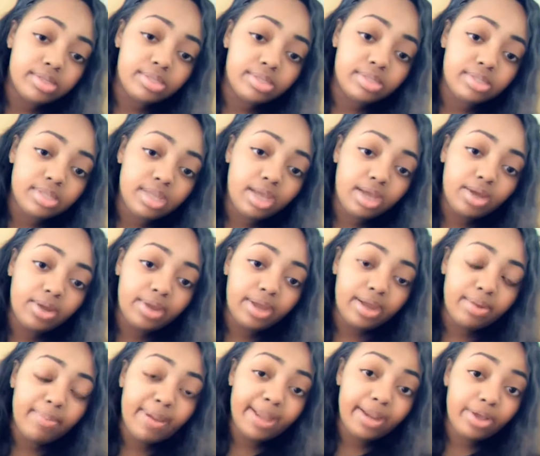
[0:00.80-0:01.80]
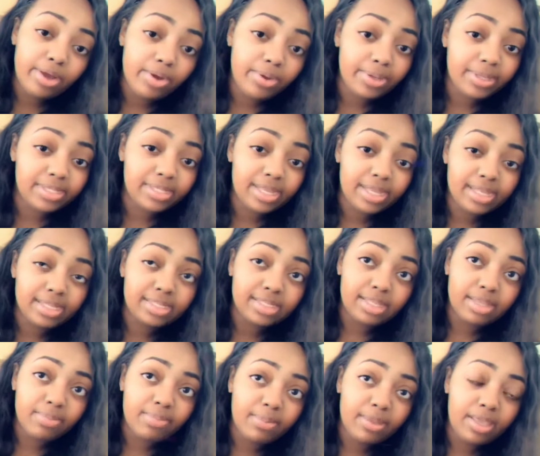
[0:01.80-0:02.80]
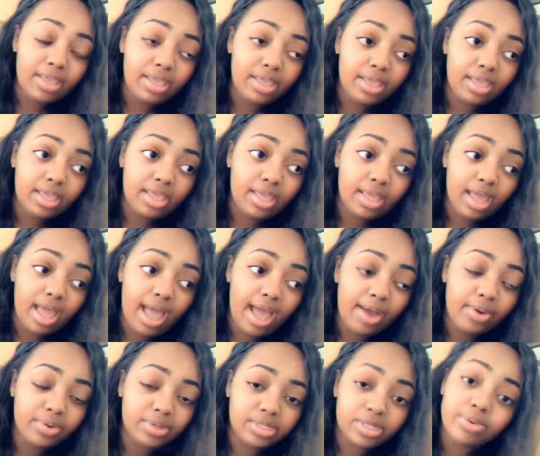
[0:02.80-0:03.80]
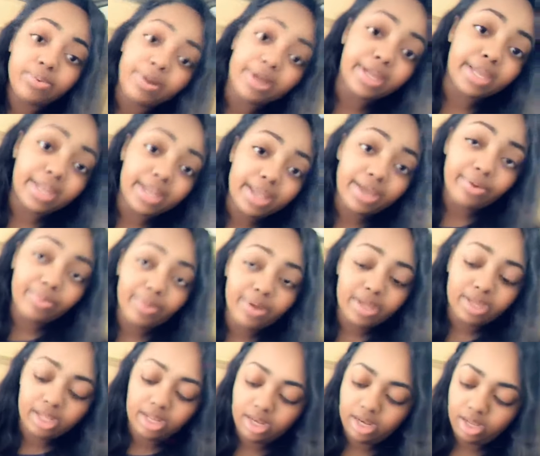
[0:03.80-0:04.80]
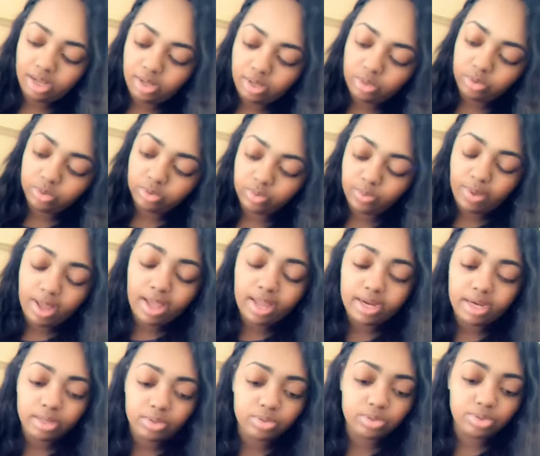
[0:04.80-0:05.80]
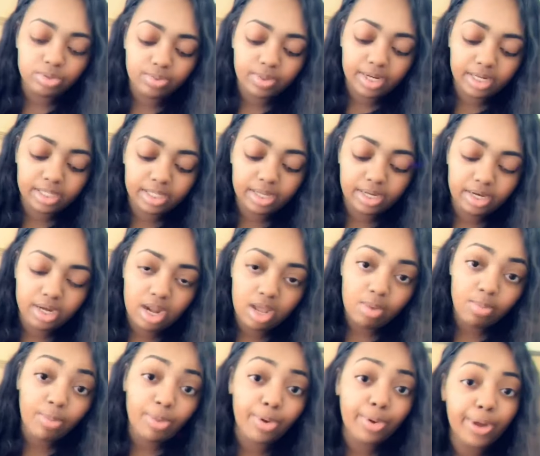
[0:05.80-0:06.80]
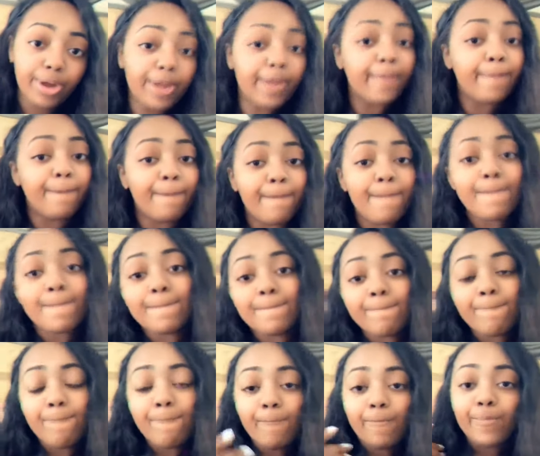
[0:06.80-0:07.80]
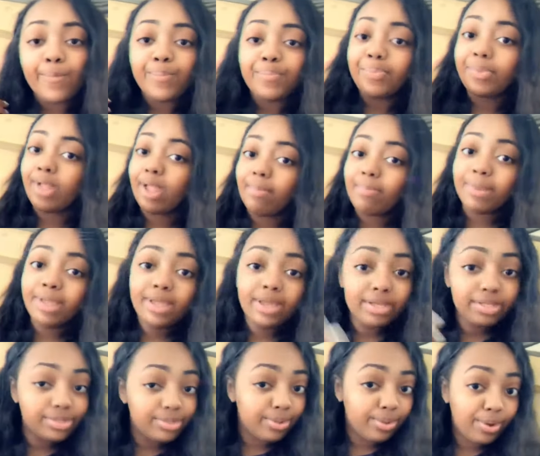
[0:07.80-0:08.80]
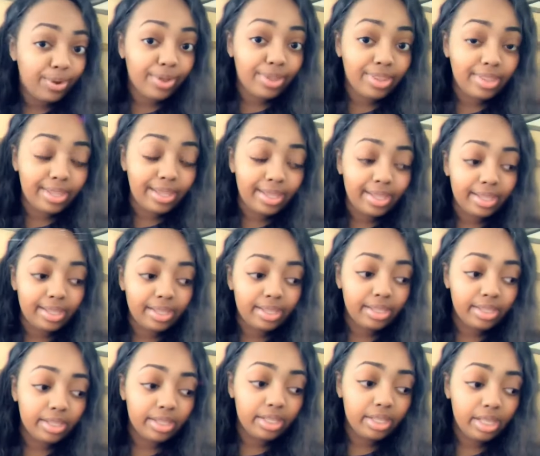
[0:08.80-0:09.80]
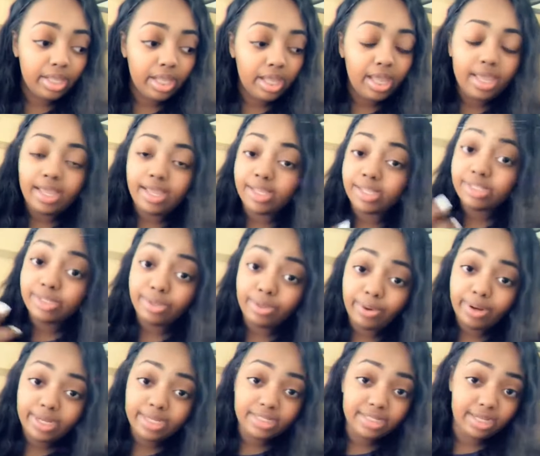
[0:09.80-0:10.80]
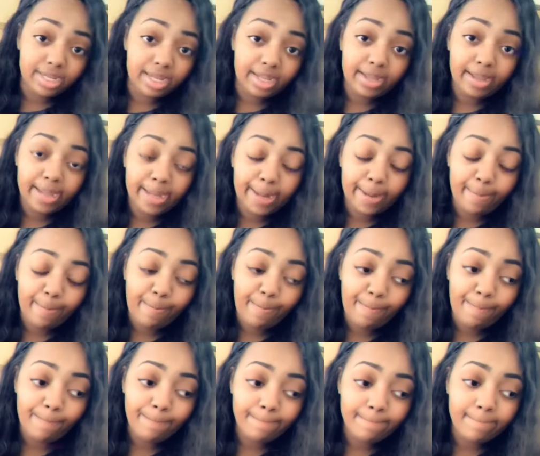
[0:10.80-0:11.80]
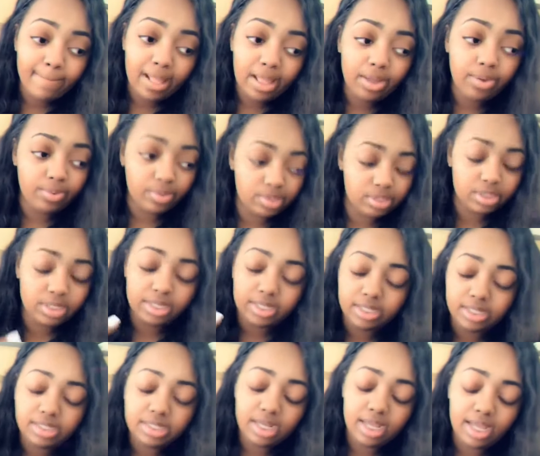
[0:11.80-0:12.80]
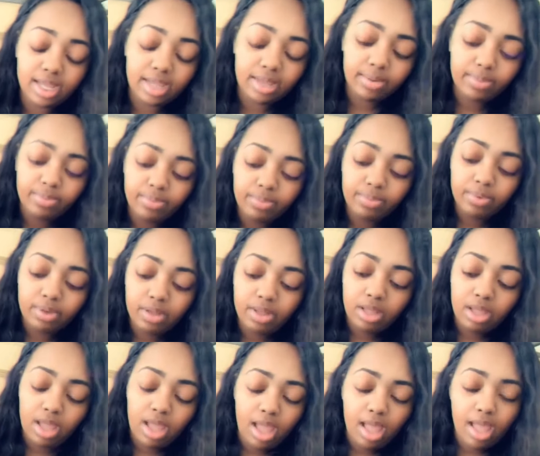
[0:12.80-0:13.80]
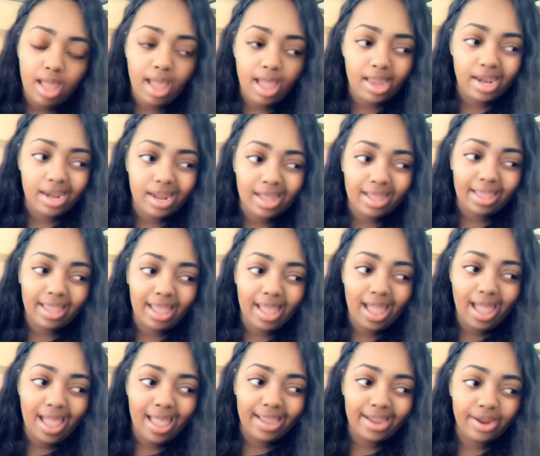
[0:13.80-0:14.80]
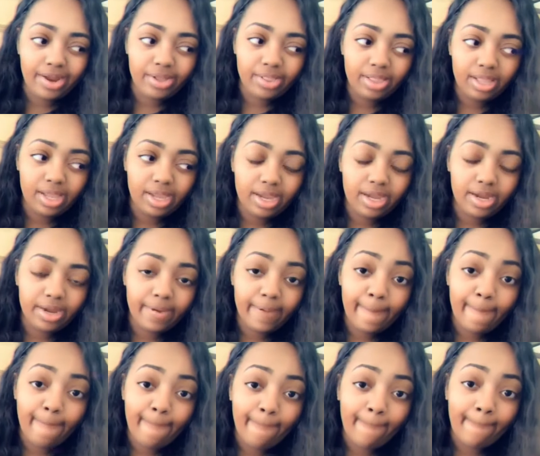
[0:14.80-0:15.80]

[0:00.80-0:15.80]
So everybody always asking me, how is it working at Quicken Loans? Why don't you work there no more? I'm gonna answer all that. It's a great job. It was a good job. How did I get hired there?